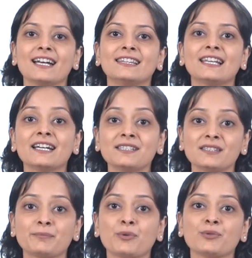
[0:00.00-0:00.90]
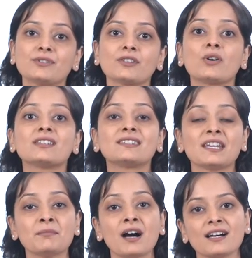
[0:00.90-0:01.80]
Lion's pose or
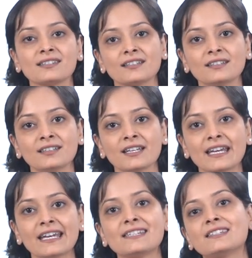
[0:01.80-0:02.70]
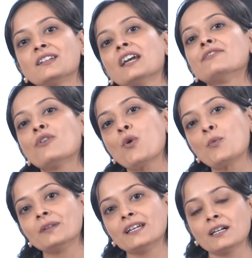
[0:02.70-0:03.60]
Simhasana is great for
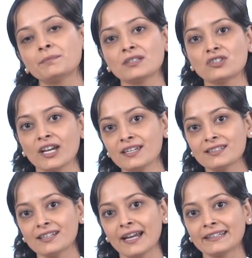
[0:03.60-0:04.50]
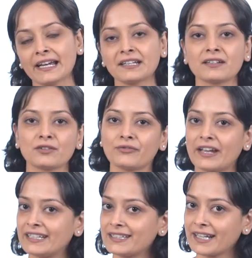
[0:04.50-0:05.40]
opening up the chest and getting rid of
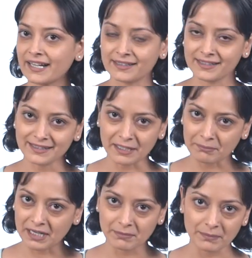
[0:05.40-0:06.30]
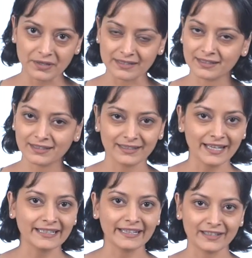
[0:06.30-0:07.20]
any tightness that might be present in
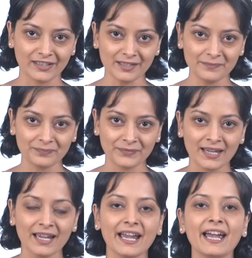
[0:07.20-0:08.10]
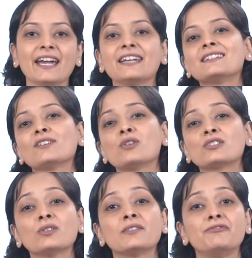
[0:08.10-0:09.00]
that area. It is
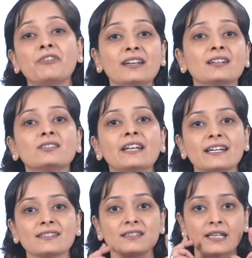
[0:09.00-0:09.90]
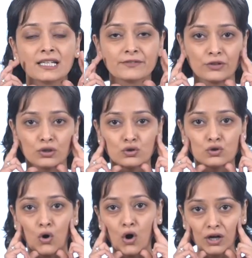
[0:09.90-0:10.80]
also a very good exercise for your
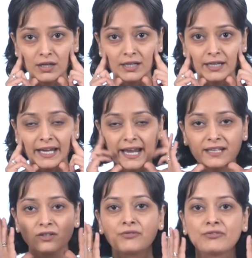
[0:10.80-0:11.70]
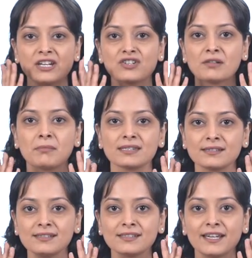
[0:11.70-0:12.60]
jaw and your facial
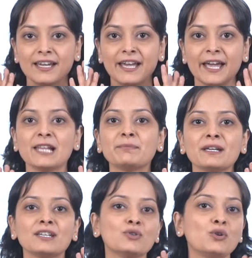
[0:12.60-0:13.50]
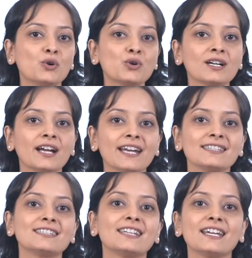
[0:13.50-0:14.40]
muscles, helping you look
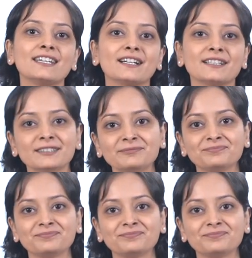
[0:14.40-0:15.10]
and stay younger.